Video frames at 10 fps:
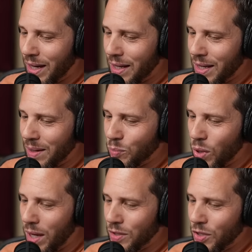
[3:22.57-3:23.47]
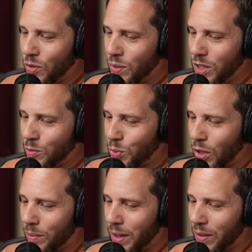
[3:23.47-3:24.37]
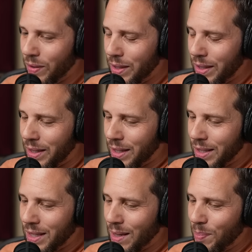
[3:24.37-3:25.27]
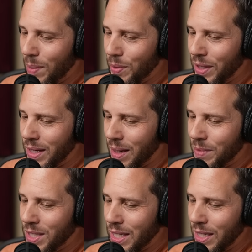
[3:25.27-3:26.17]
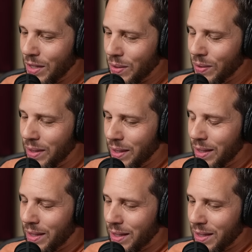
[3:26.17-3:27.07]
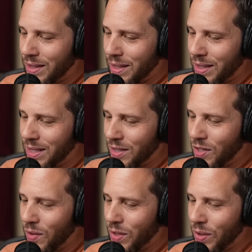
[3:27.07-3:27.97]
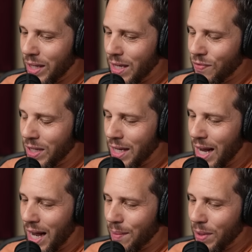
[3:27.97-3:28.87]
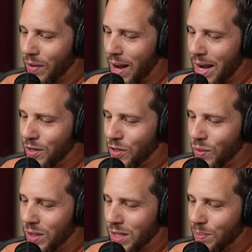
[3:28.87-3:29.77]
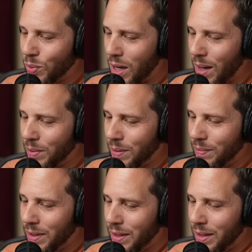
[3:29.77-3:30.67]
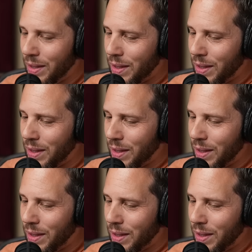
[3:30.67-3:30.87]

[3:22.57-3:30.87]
And then Braun's doing this promo. He said, the people didn't come to see you. And Cena says, you know, you're a gifted guy, but your attitude is the problem.